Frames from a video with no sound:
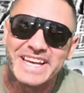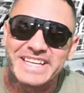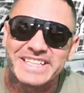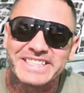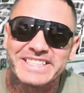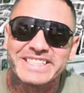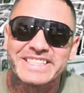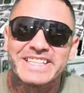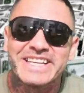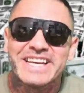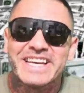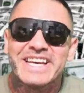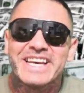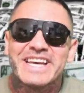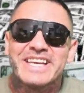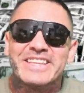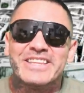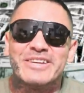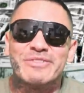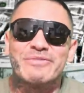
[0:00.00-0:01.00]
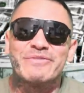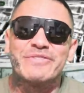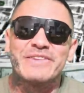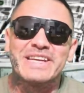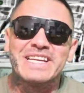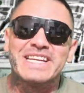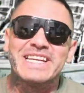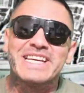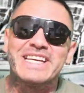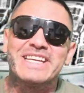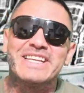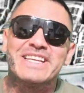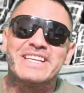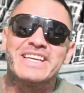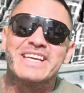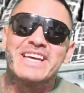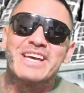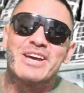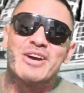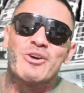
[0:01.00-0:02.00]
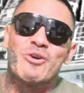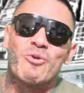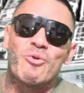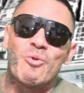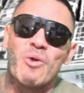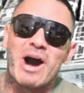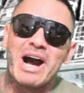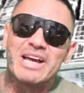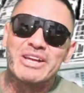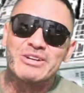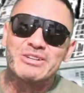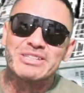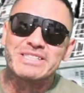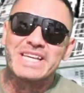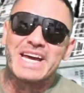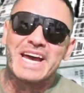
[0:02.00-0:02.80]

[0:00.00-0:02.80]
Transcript: it's the feeling while you're